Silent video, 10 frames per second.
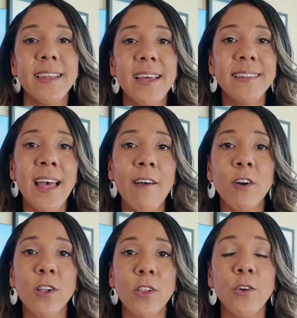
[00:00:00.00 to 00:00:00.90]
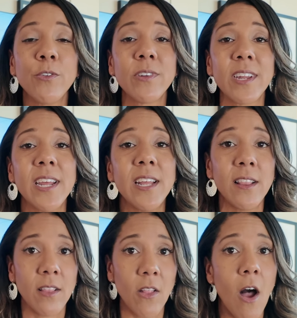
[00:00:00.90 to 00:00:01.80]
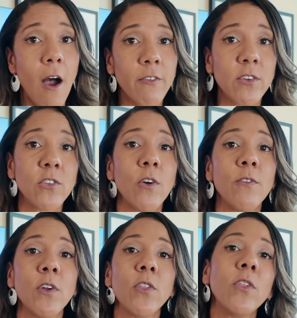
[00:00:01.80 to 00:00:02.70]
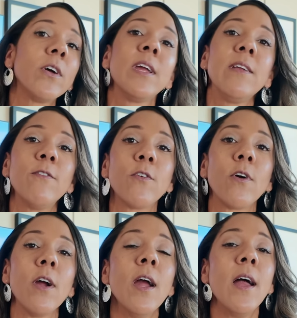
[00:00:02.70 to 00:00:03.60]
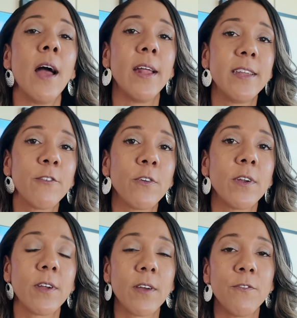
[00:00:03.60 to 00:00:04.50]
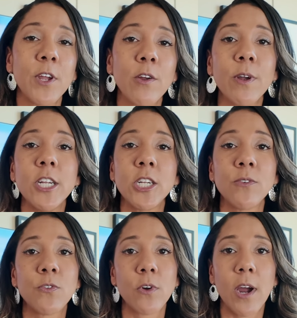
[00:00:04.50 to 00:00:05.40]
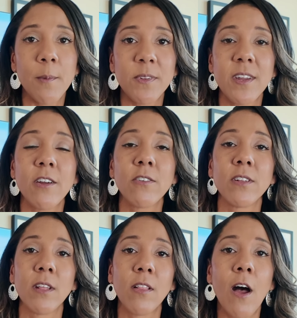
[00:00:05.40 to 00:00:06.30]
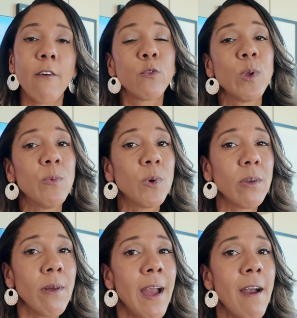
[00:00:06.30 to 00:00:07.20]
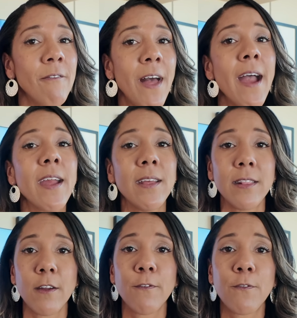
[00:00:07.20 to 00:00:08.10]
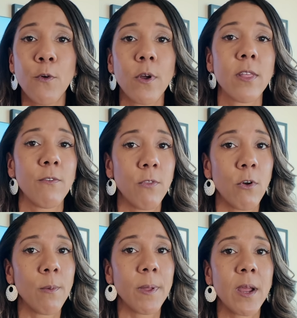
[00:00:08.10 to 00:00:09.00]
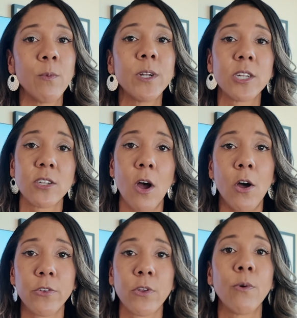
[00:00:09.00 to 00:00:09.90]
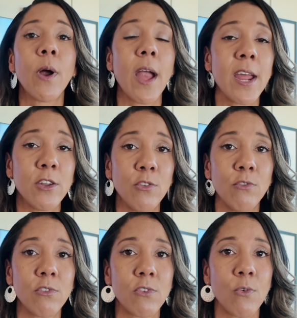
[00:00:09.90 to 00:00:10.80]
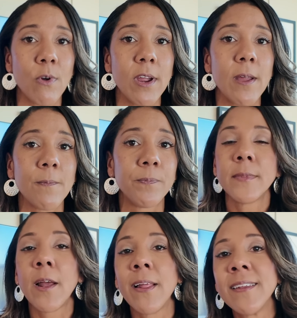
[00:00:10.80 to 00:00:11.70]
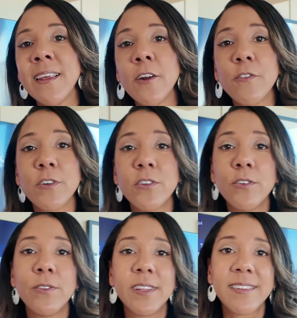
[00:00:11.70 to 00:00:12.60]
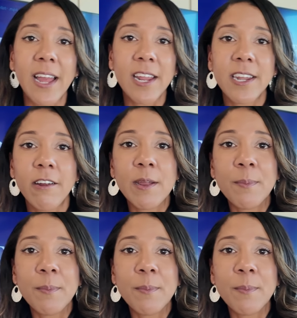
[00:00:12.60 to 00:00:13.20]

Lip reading: does have a closed-in loft. So if you're looking for a different configuration for upstairs in the loft, we will have that in their fourth floor plan, which is also a 2-story. Now let's head over to the secondary